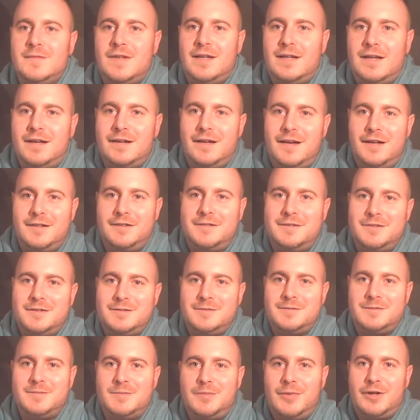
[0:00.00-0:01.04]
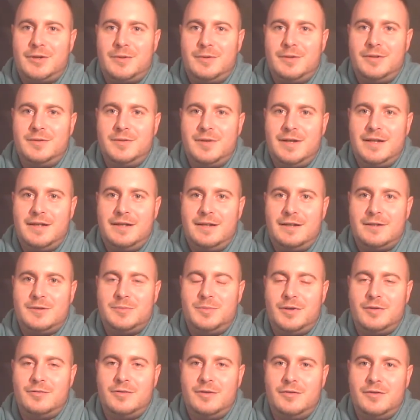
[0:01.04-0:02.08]
Hi guys, back with my next
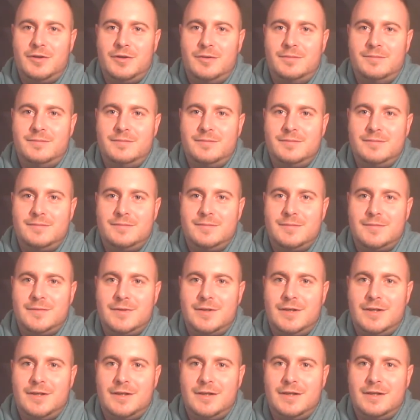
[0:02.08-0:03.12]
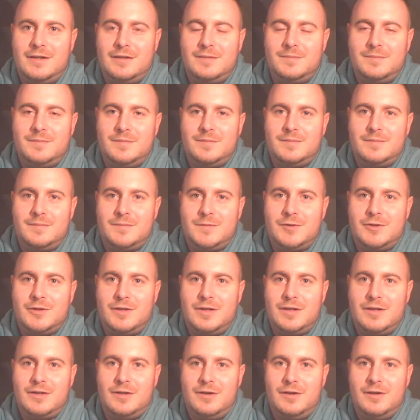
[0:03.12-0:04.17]
pod review, or should I
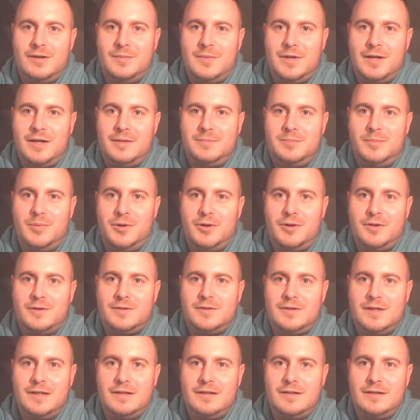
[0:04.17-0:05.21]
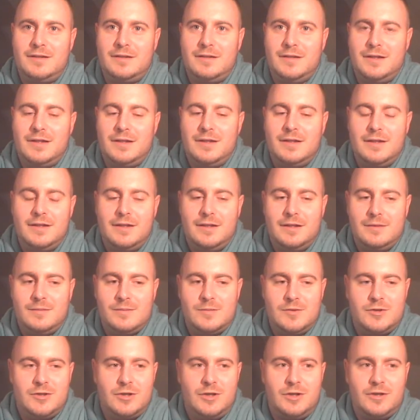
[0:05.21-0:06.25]
call it my post-dinner
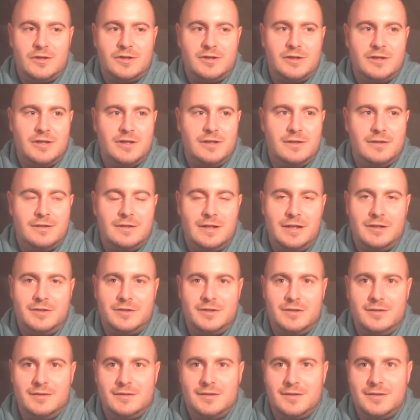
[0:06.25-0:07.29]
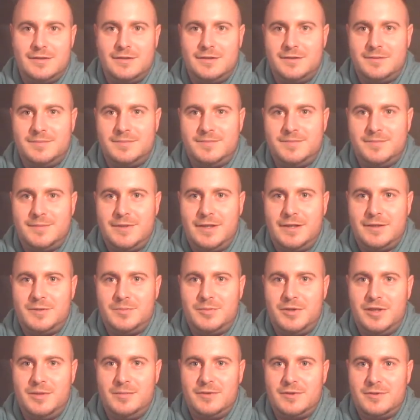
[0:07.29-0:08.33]
torture session, because that's
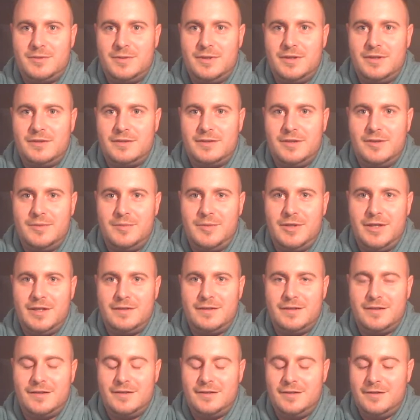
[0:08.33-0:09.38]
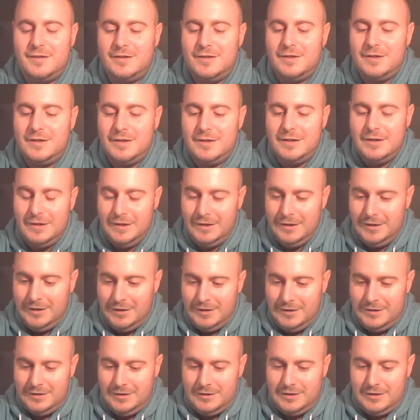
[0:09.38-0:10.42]
pretty much what it's going to be, I think.
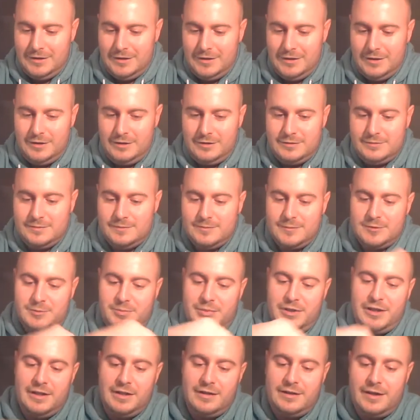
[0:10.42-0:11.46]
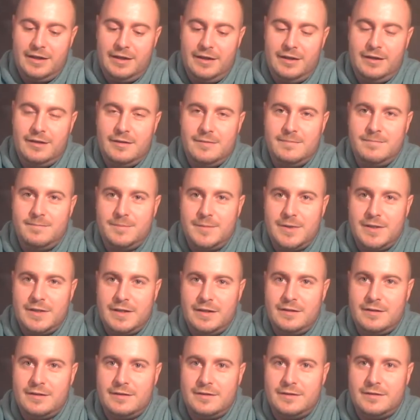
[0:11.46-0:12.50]
It's been a day
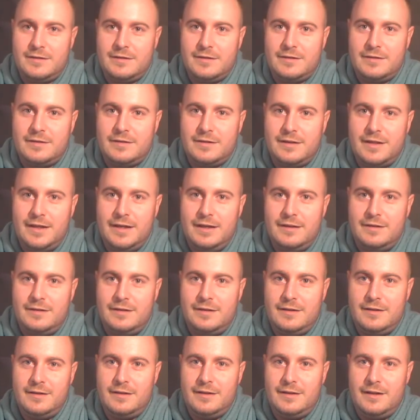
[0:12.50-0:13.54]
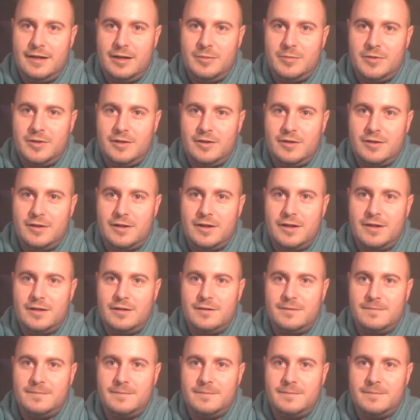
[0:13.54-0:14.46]
since I had the Jolokia,